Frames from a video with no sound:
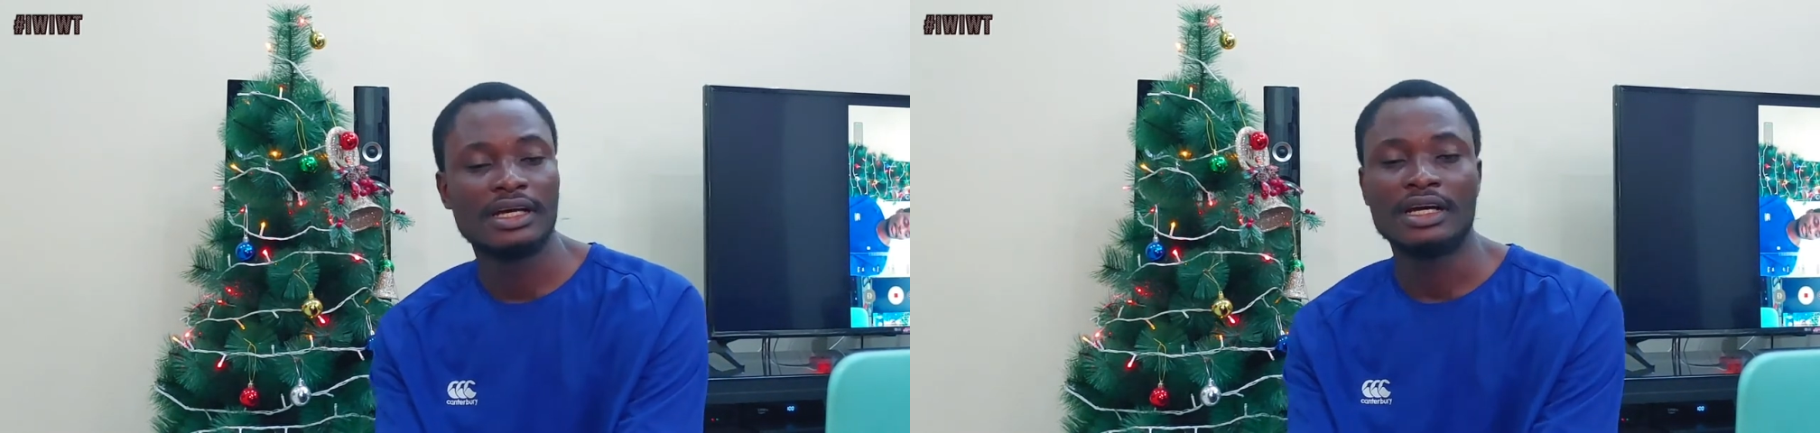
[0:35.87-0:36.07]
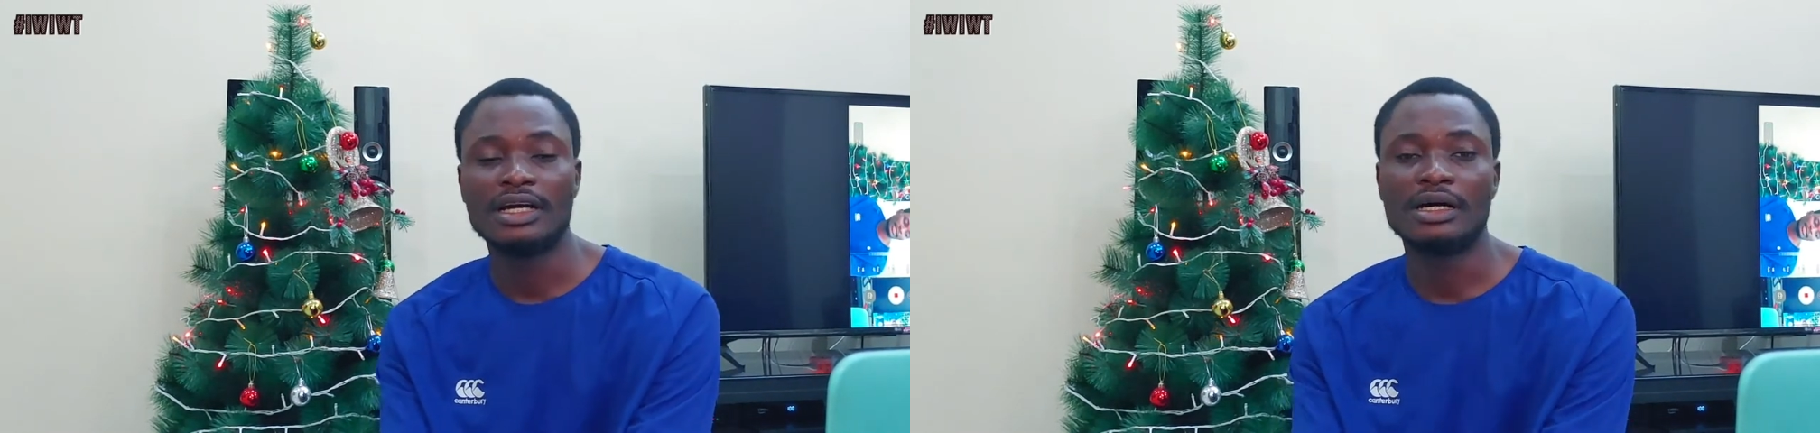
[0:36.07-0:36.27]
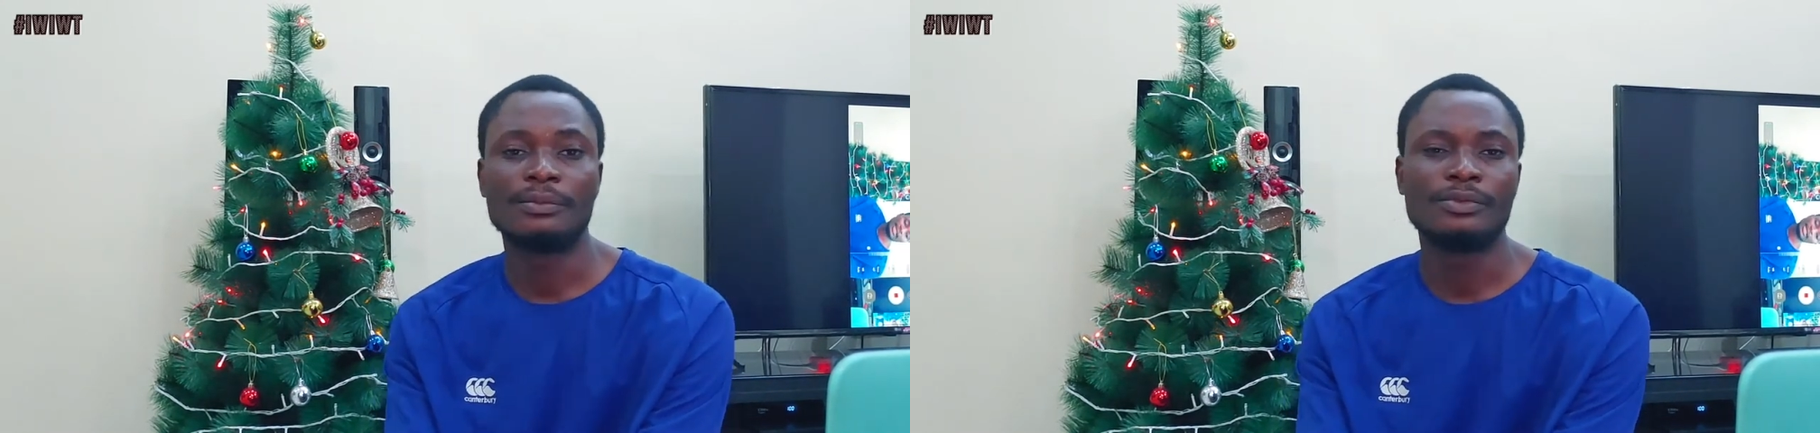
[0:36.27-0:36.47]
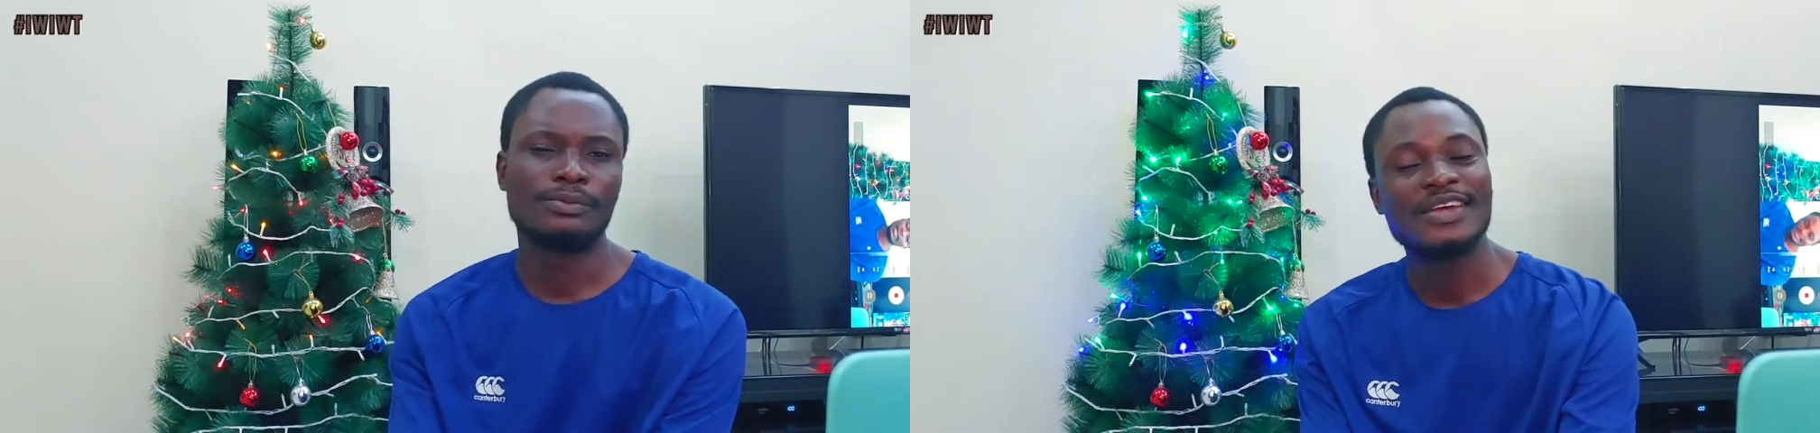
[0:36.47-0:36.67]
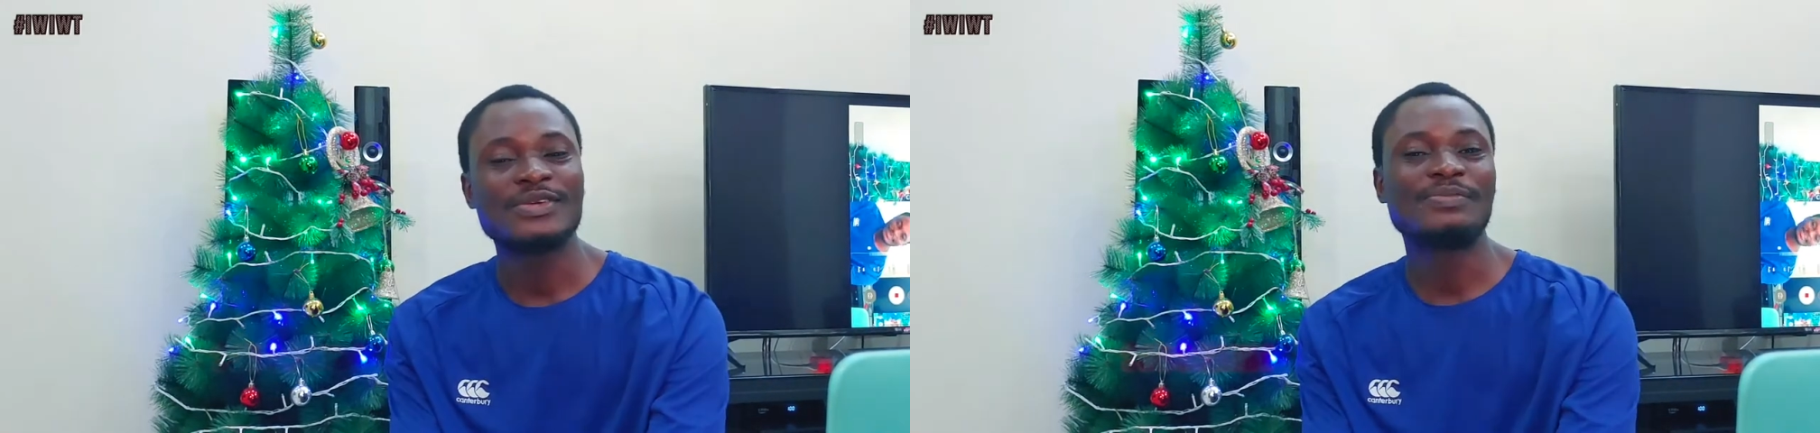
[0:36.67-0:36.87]

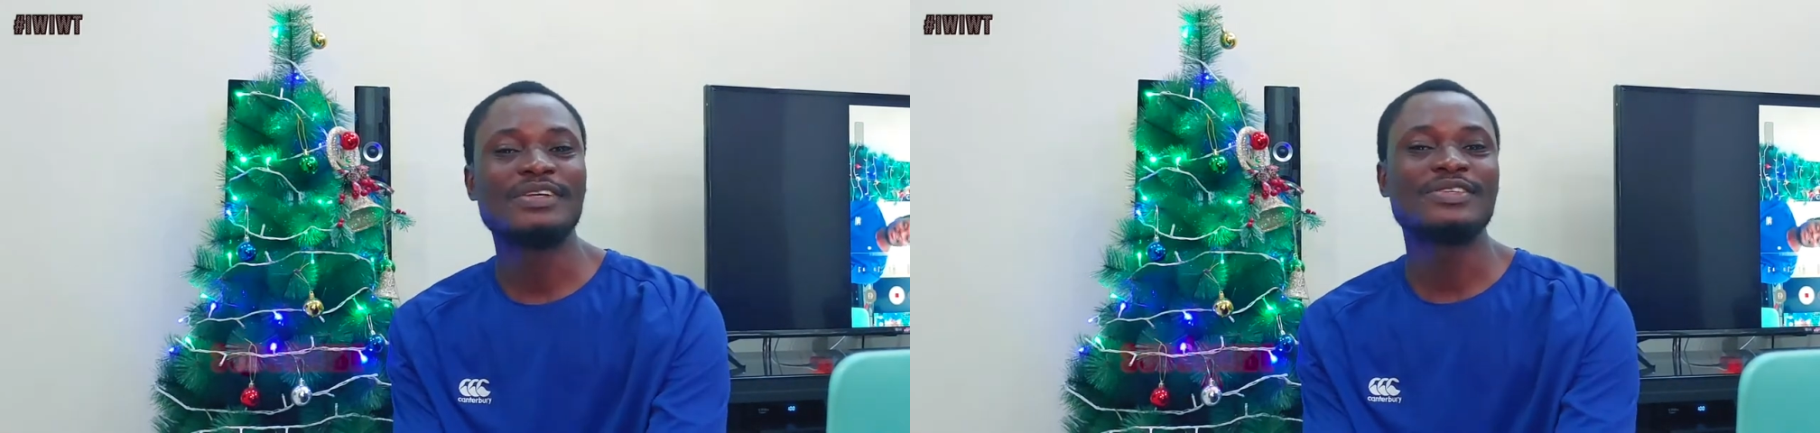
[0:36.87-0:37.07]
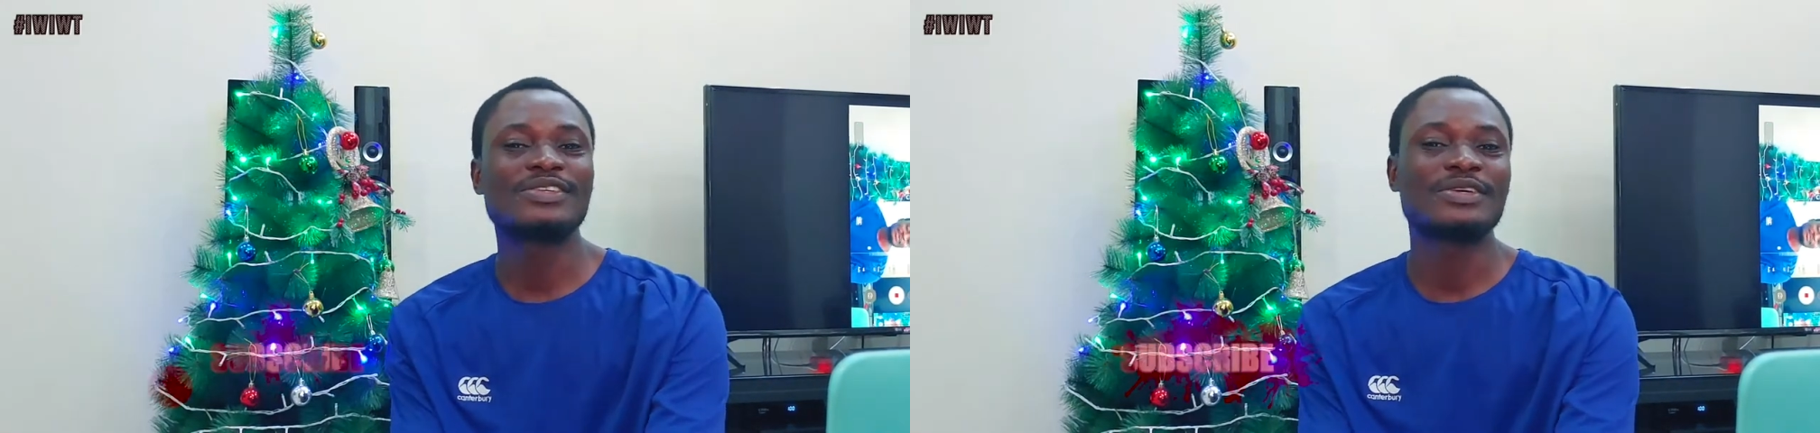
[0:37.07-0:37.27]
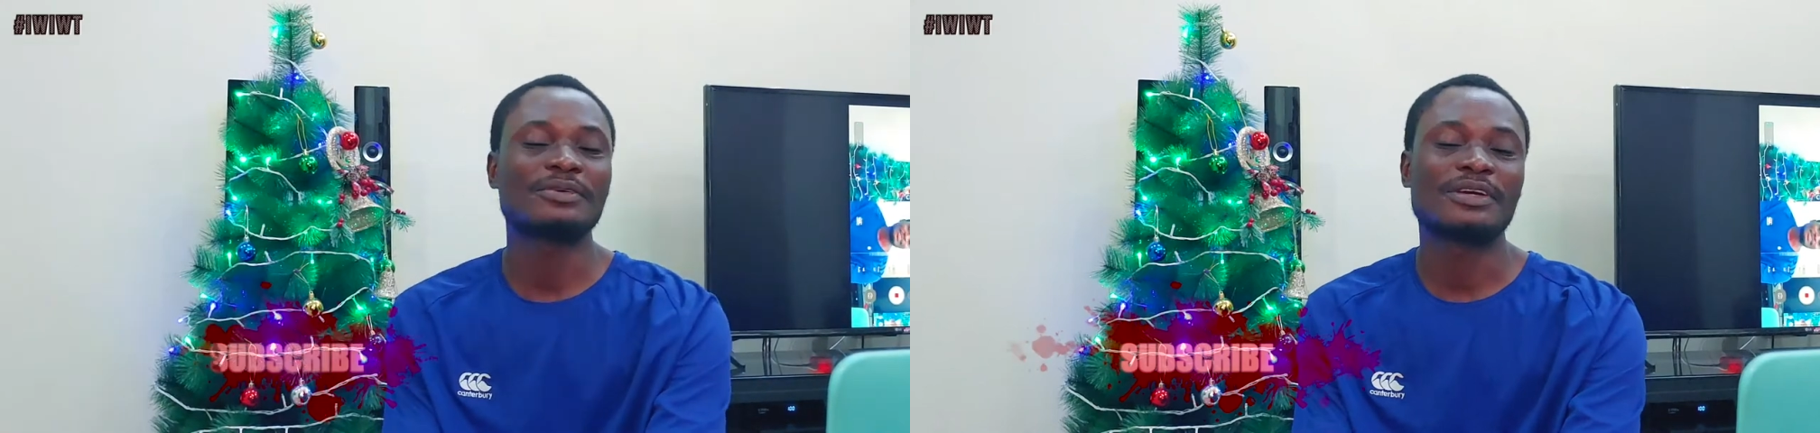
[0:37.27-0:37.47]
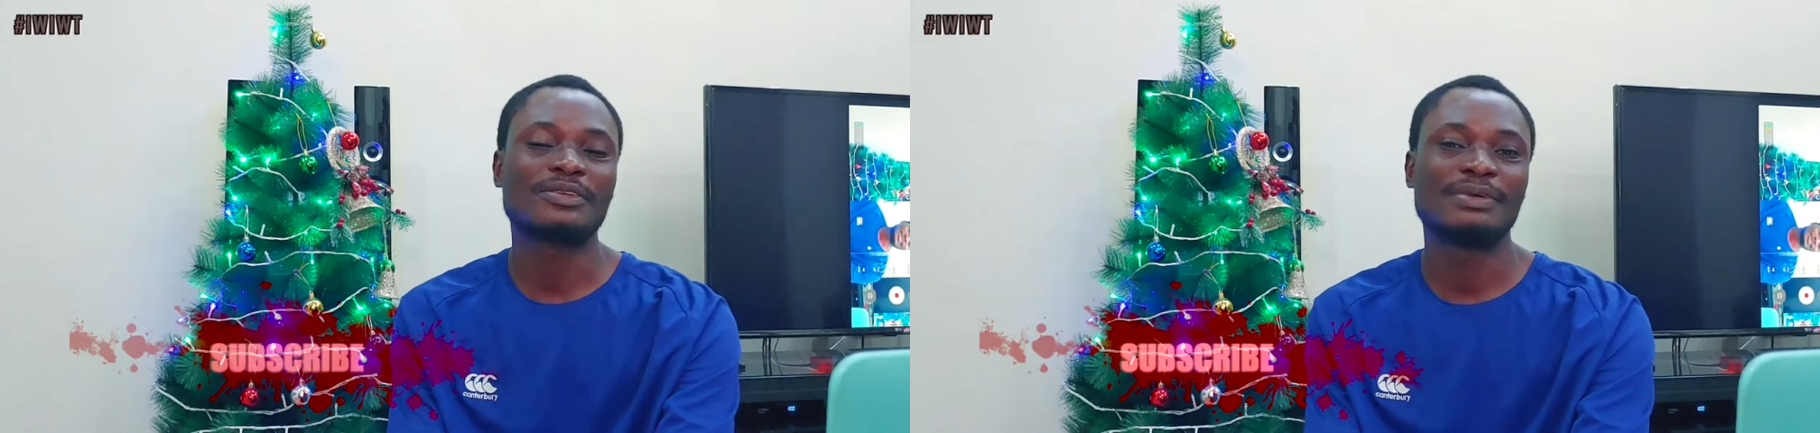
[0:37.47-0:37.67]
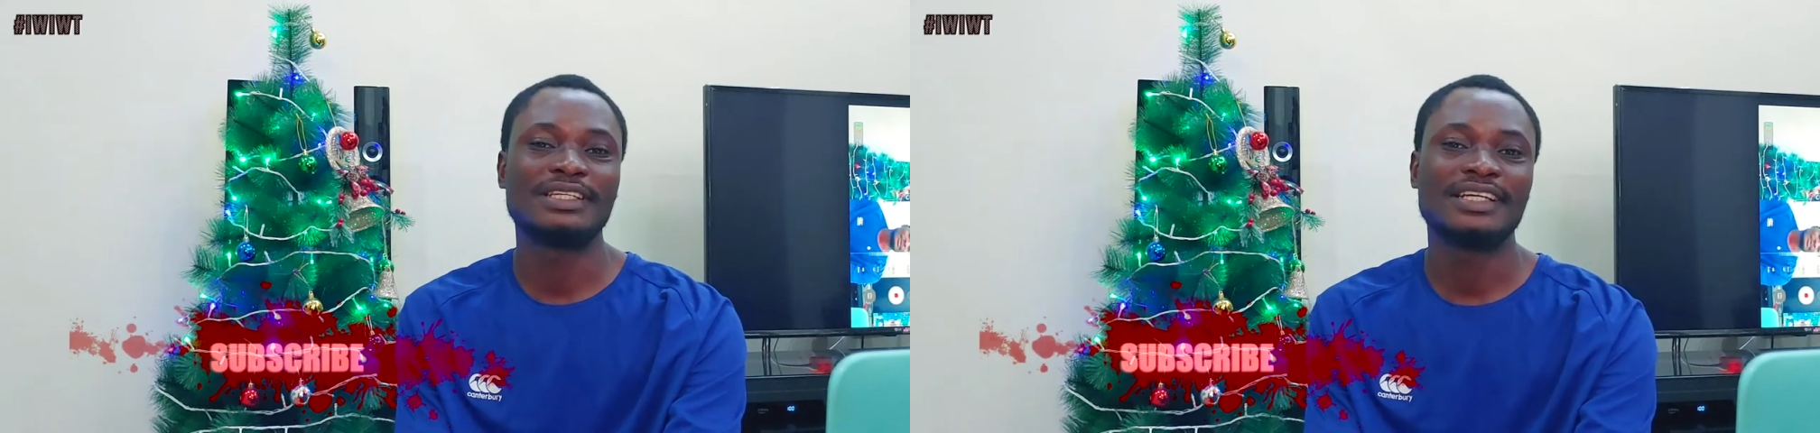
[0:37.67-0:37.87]
so please do subscribe to my